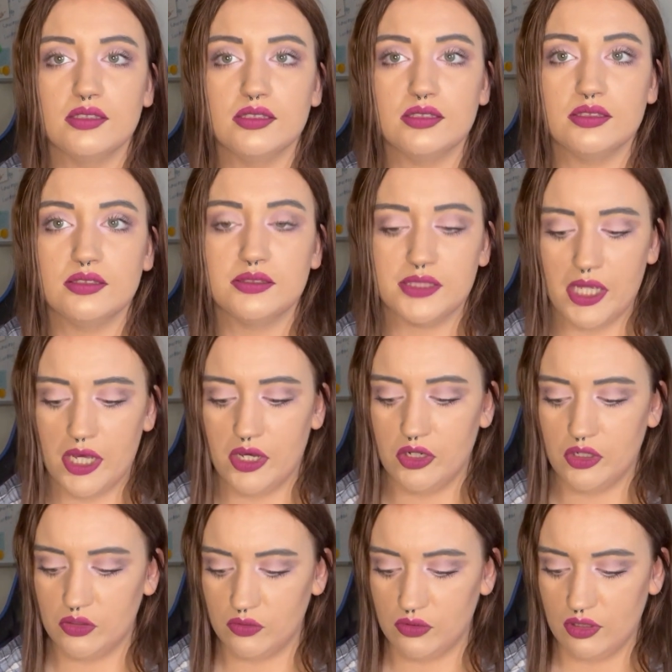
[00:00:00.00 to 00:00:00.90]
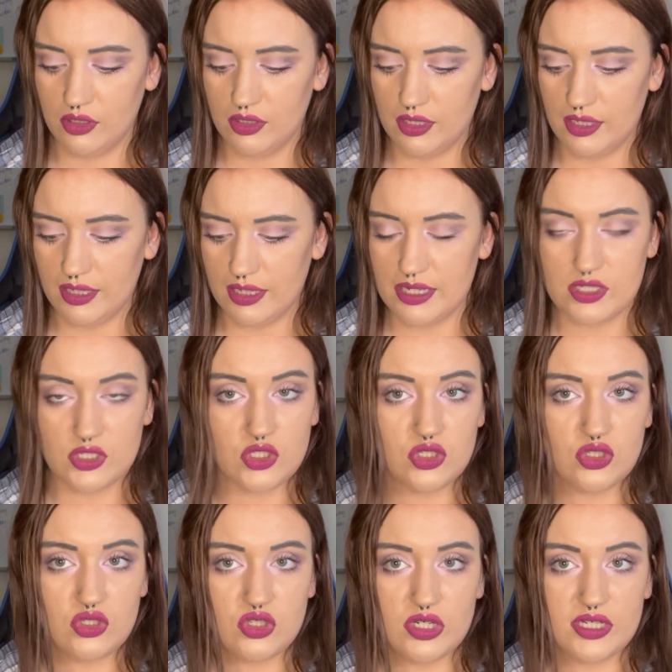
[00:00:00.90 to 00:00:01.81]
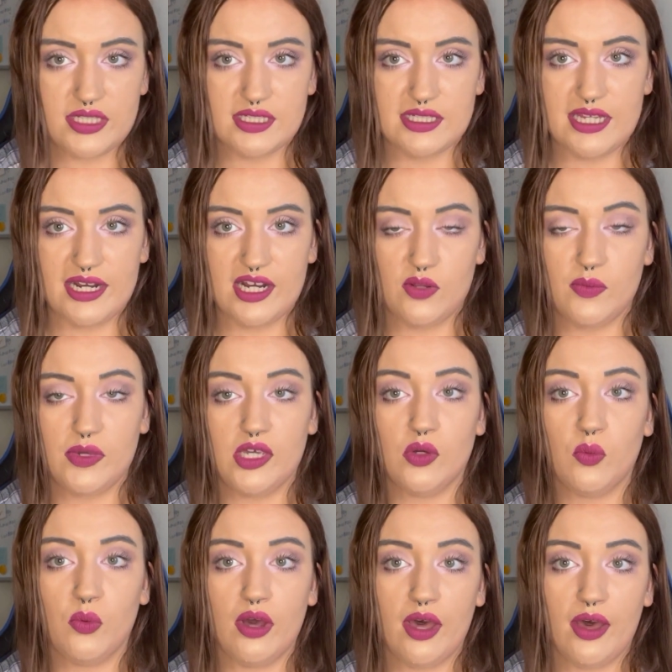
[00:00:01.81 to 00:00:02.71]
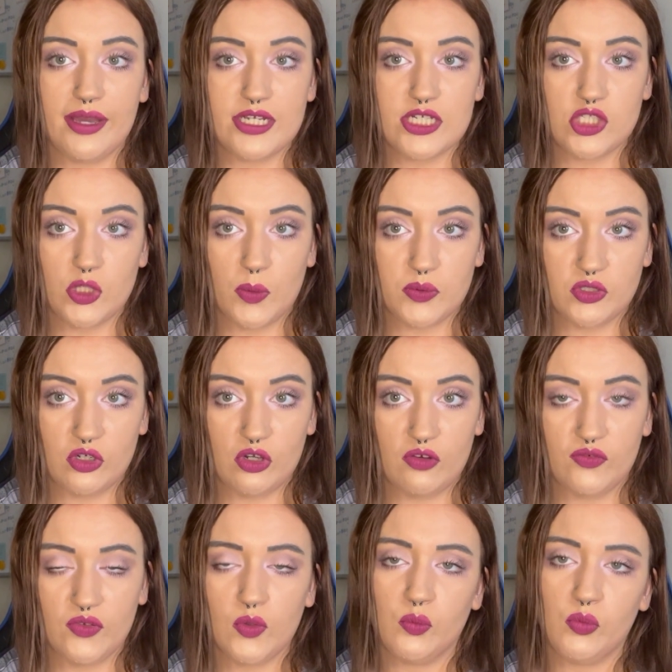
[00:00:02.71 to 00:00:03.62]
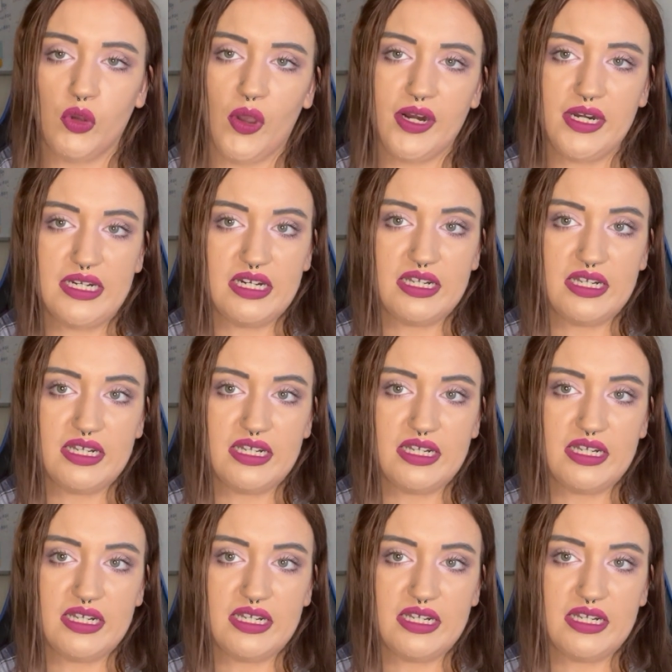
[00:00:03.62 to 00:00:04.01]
So it's just telling me where I stopped off and where I need to